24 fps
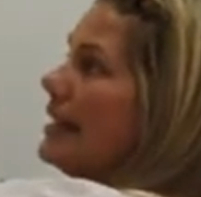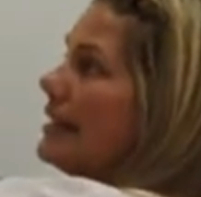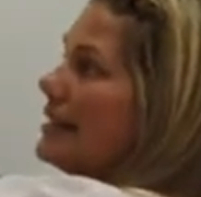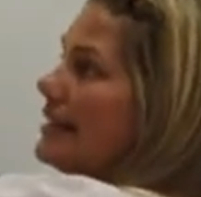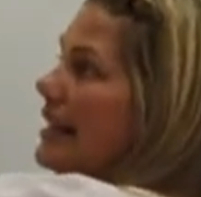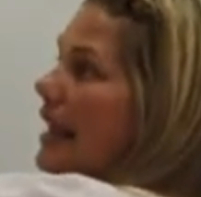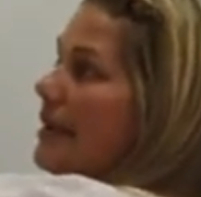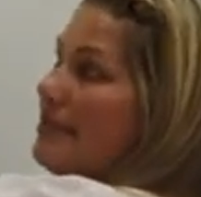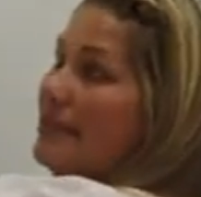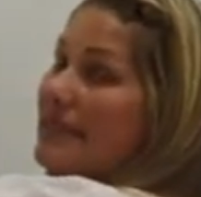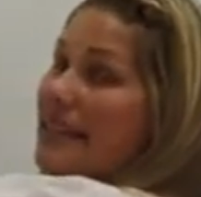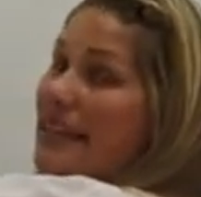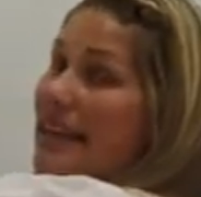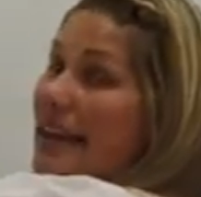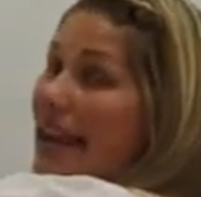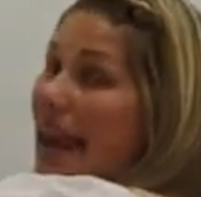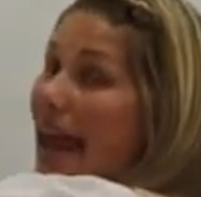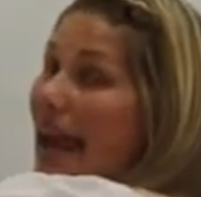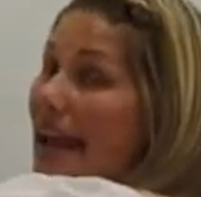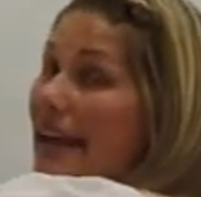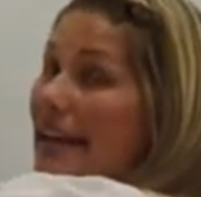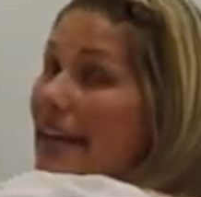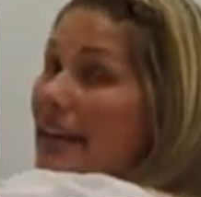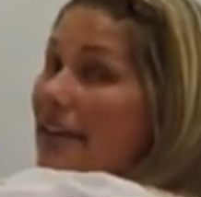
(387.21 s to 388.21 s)
times a
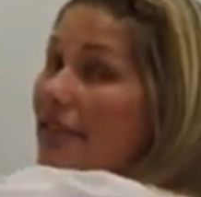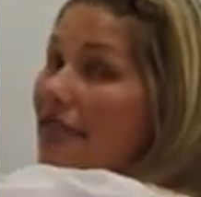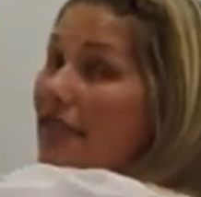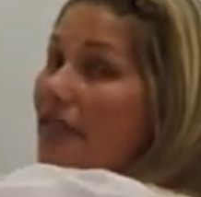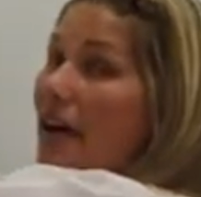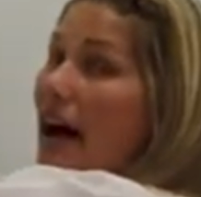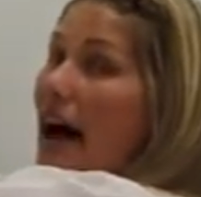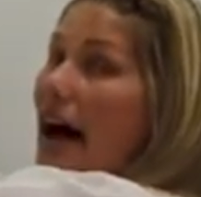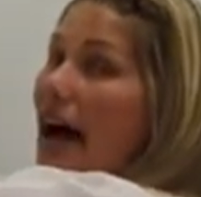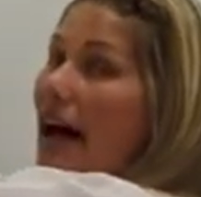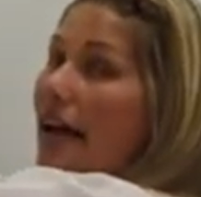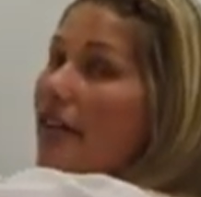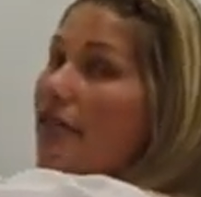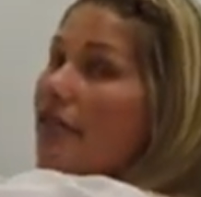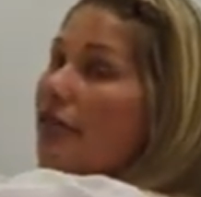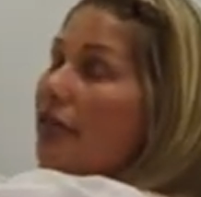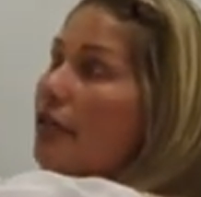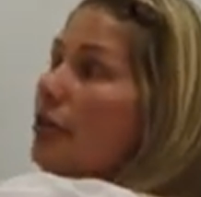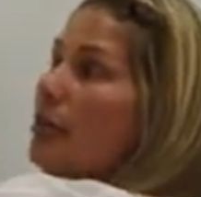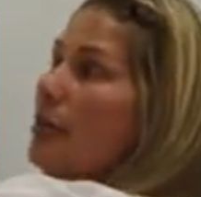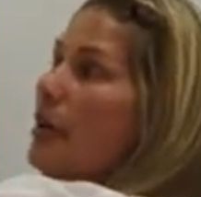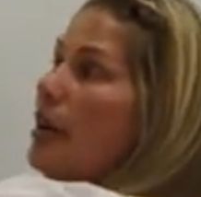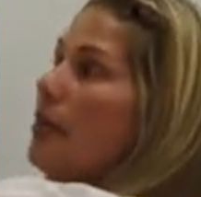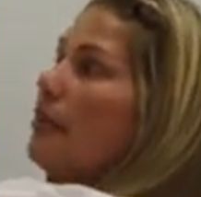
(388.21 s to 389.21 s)
negative 5,
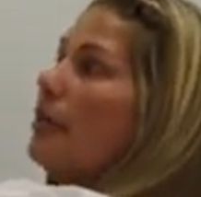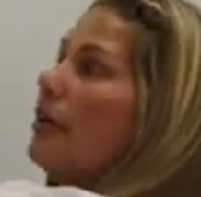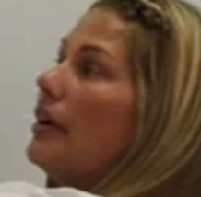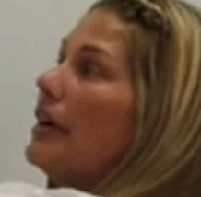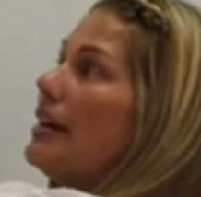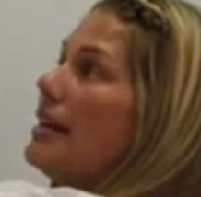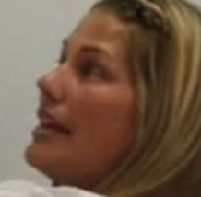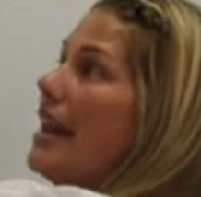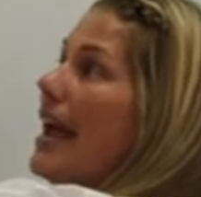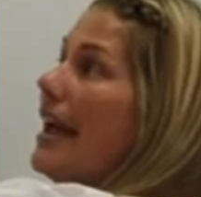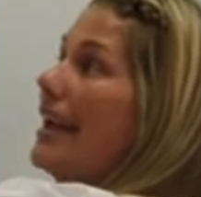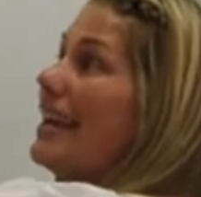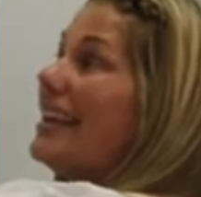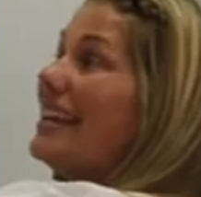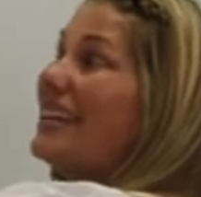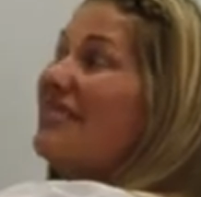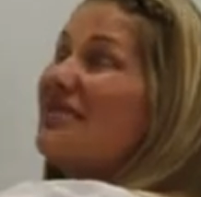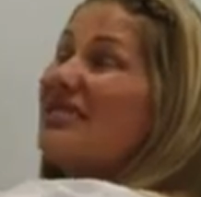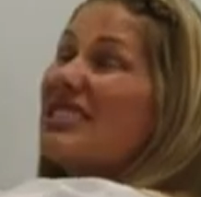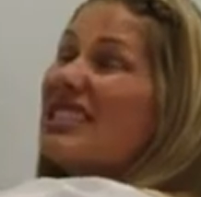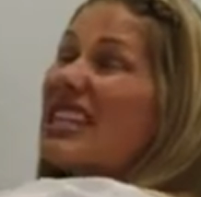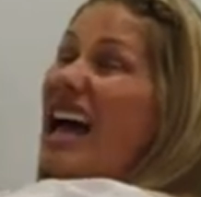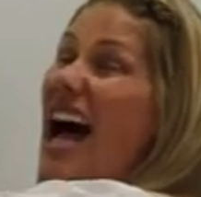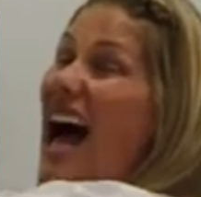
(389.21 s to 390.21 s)
remember,
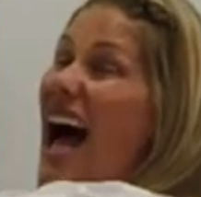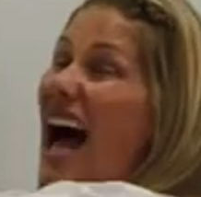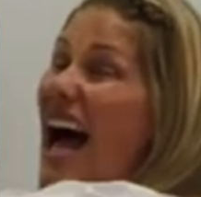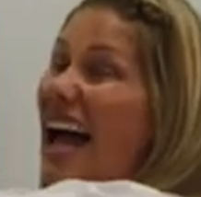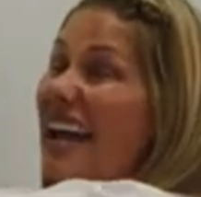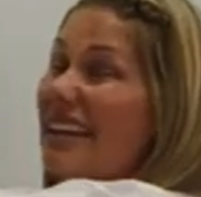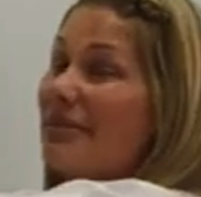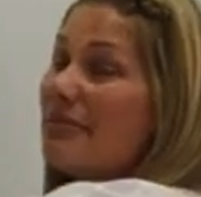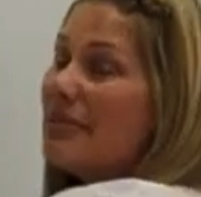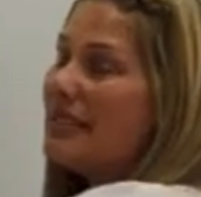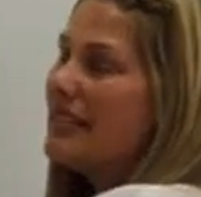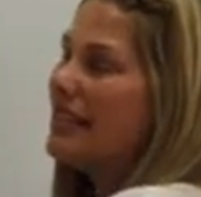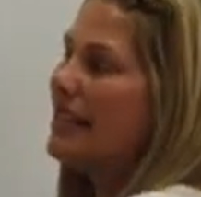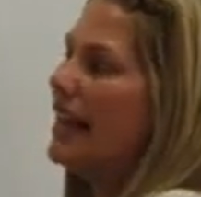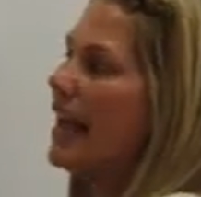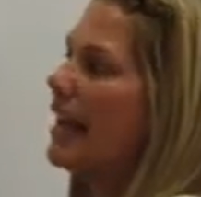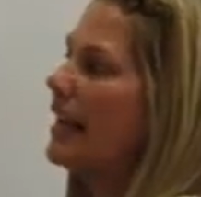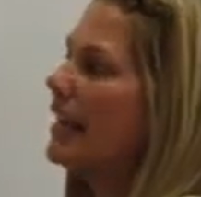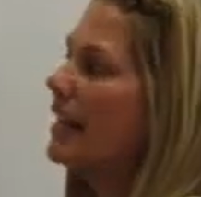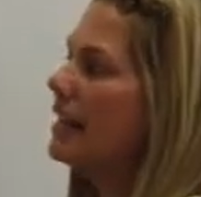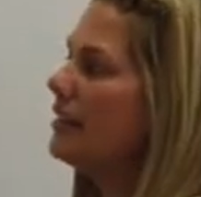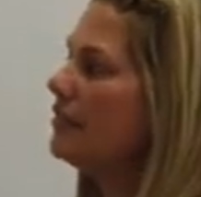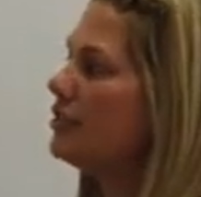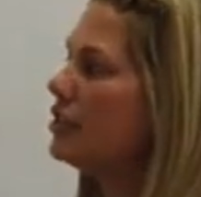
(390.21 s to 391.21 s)
negative times a
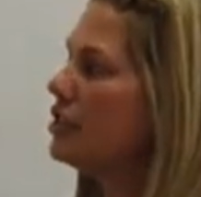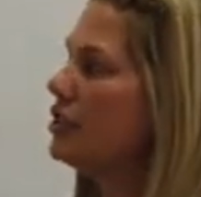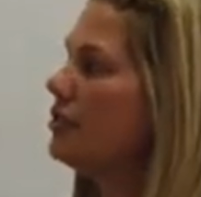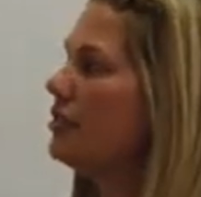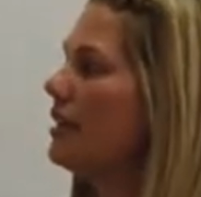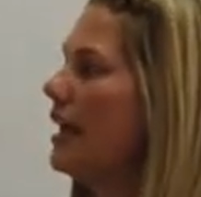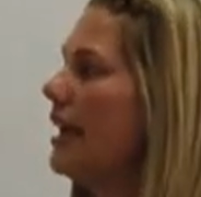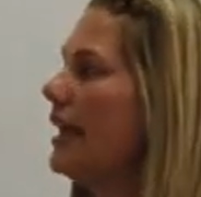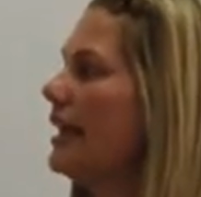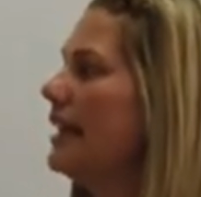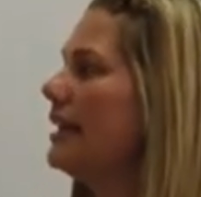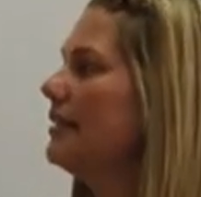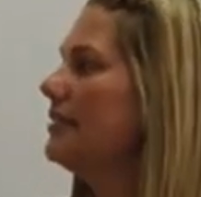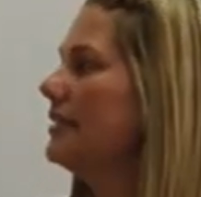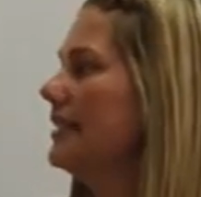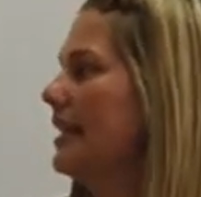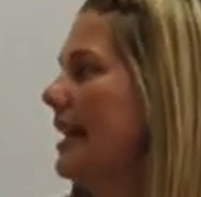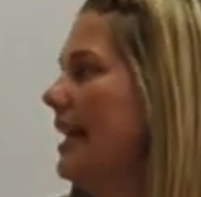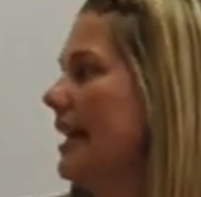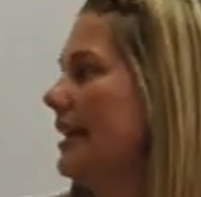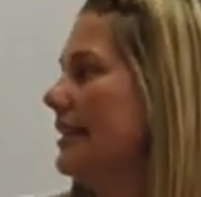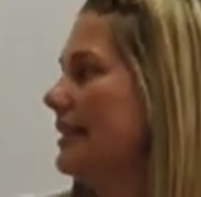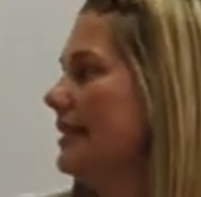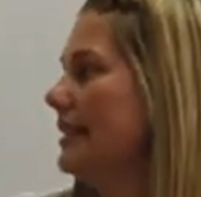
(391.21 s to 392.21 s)
negative, 2 negatives
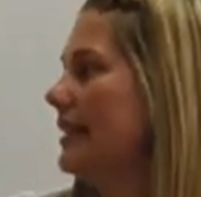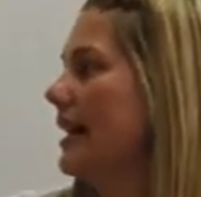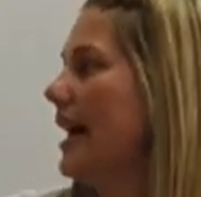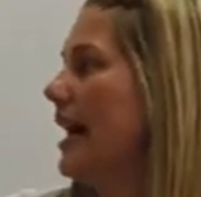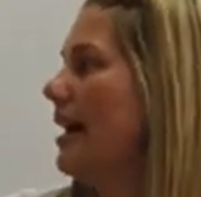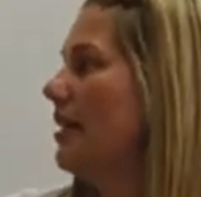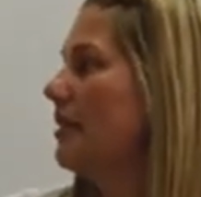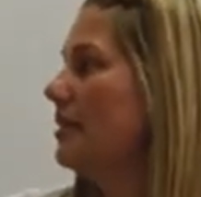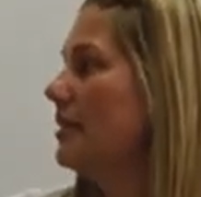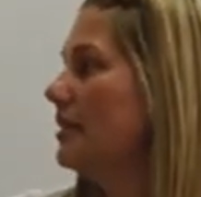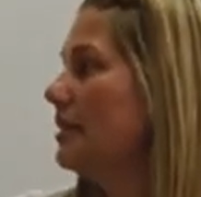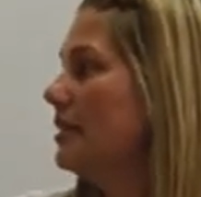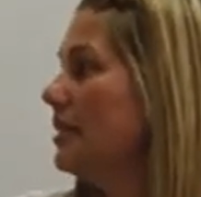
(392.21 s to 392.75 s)
cancel out.